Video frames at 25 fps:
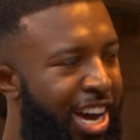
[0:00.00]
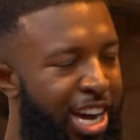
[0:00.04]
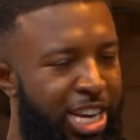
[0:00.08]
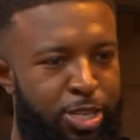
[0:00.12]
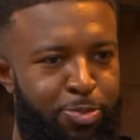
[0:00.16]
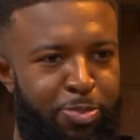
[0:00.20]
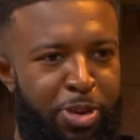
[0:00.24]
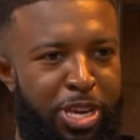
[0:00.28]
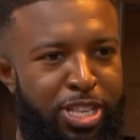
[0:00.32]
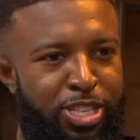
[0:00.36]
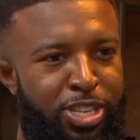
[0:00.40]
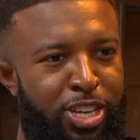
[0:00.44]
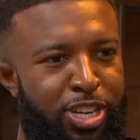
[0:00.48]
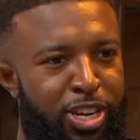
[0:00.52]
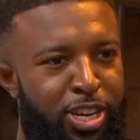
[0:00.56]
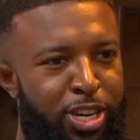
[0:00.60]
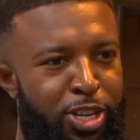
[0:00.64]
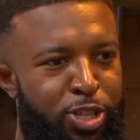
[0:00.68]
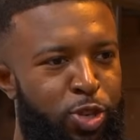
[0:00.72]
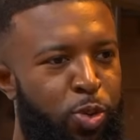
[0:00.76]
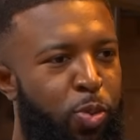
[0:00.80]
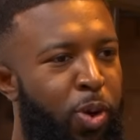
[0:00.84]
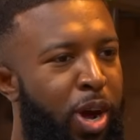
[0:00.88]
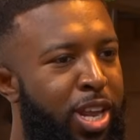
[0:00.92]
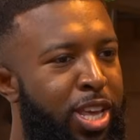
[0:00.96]
Yeah. I speak
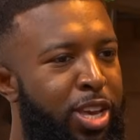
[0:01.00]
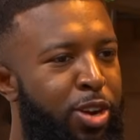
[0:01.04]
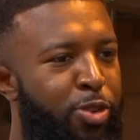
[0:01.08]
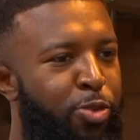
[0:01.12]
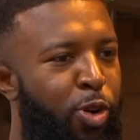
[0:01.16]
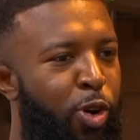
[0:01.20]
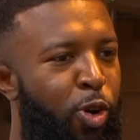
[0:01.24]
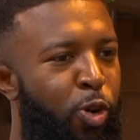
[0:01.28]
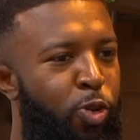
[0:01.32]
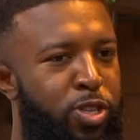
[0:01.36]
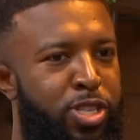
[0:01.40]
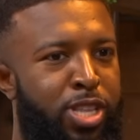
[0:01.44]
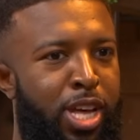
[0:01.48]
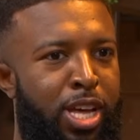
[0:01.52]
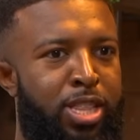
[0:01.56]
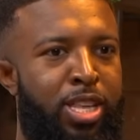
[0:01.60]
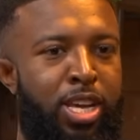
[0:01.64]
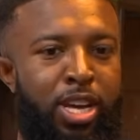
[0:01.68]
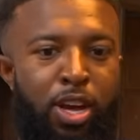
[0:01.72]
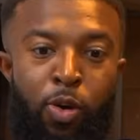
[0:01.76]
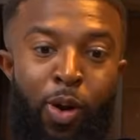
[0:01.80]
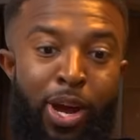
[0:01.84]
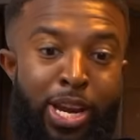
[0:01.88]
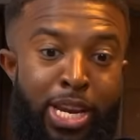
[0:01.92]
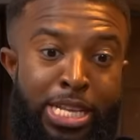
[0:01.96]
to 20-year-olds
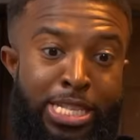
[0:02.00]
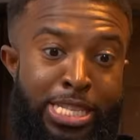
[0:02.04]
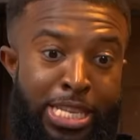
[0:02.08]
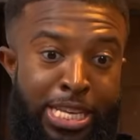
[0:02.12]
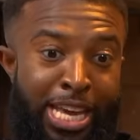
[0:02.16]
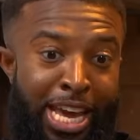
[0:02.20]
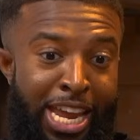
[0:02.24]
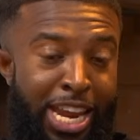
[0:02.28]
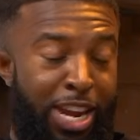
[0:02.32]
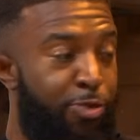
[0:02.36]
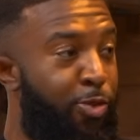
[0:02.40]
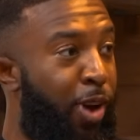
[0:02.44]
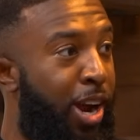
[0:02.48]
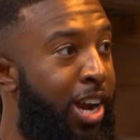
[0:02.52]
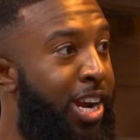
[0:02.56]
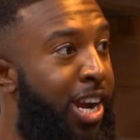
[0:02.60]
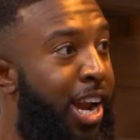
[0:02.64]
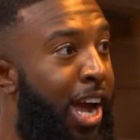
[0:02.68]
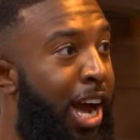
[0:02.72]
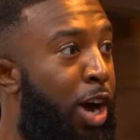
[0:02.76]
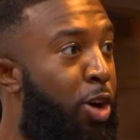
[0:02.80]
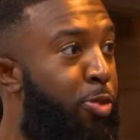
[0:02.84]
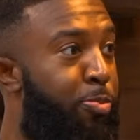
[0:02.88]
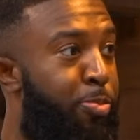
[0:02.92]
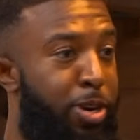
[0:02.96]
that think, I need to get it
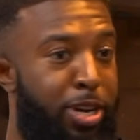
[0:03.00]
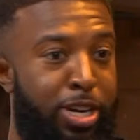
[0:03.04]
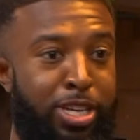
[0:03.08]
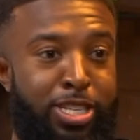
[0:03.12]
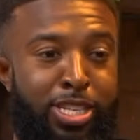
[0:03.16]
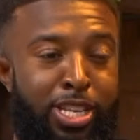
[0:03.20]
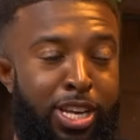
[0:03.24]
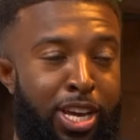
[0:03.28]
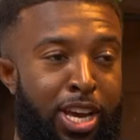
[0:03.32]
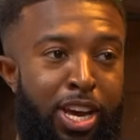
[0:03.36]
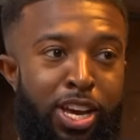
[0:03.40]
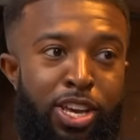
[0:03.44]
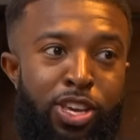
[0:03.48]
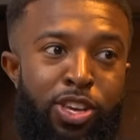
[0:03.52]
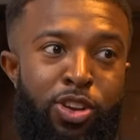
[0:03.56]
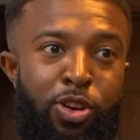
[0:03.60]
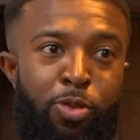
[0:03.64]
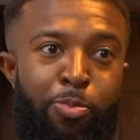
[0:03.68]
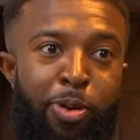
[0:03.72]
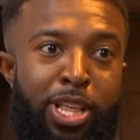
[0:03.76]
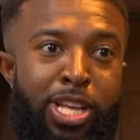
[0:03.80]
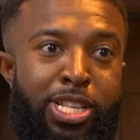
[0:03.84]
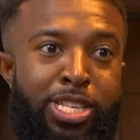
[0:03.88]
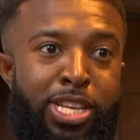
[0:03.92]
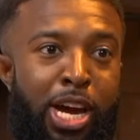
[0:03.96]
right now because,
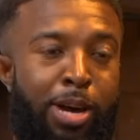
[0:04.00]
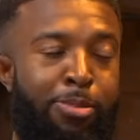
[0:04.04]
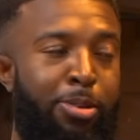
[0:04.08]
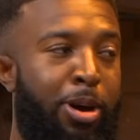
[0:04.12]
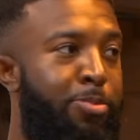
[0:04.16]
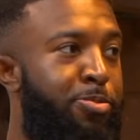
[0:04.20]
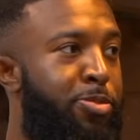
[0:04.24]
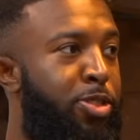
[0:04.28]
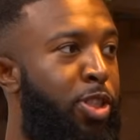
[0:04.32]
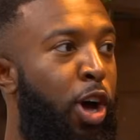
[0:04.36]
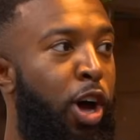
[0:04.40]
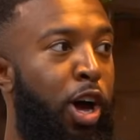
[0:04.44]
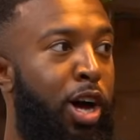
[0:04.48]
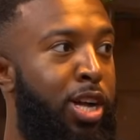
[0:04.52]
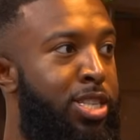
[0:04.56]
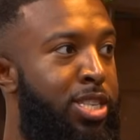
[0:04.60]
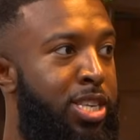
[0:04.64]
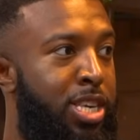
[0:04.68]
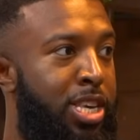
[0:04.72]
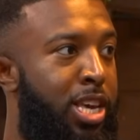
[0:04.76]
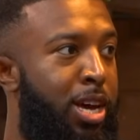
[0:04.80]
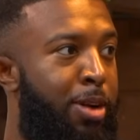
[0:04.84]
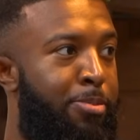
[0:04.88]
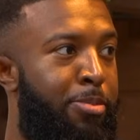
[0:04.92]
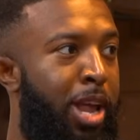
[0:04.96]
by the time I'm
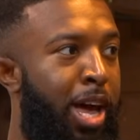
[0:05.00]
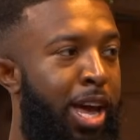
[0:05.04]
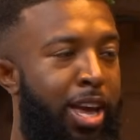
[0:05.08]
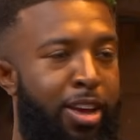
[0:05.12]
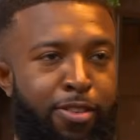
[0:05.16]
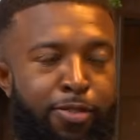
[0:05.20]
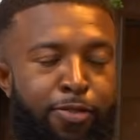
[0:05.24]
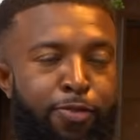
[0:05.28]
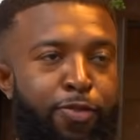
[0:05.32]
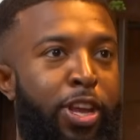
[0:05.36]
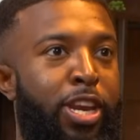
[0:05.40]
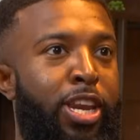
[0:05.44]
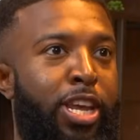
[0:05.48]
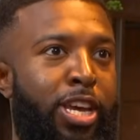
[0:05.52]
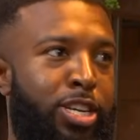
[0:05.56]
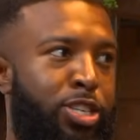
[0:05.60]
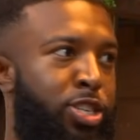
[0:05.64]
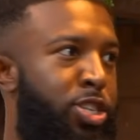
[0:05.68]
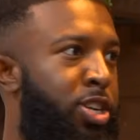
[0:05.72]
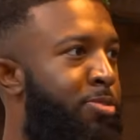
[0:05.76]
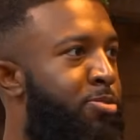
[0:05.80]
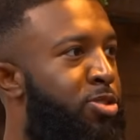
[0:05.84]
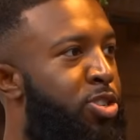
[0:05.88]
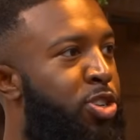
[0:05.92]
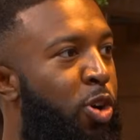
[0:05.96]
30, I'm like
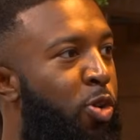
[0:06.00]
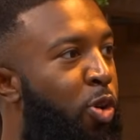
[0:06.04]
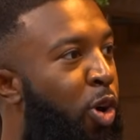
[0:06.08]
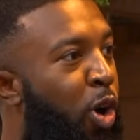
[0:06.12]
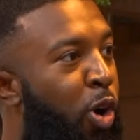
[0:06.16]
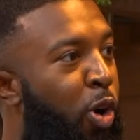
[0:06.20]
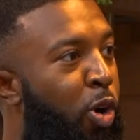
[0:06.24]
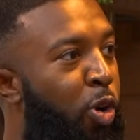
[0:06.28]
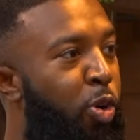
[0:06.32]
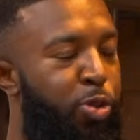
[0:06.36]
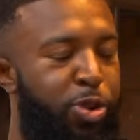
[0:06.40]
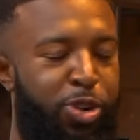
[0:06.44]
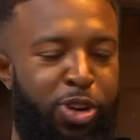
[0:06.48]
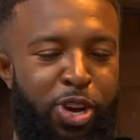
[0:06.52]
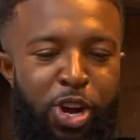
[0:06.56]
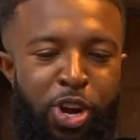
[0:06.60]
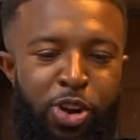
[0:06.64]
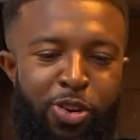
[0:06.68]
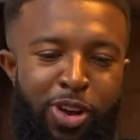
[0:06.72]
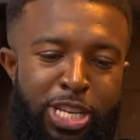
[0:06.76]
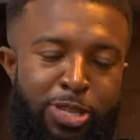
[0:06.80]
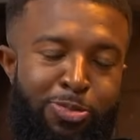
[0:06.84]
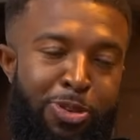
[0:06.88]
finished. I'm so old.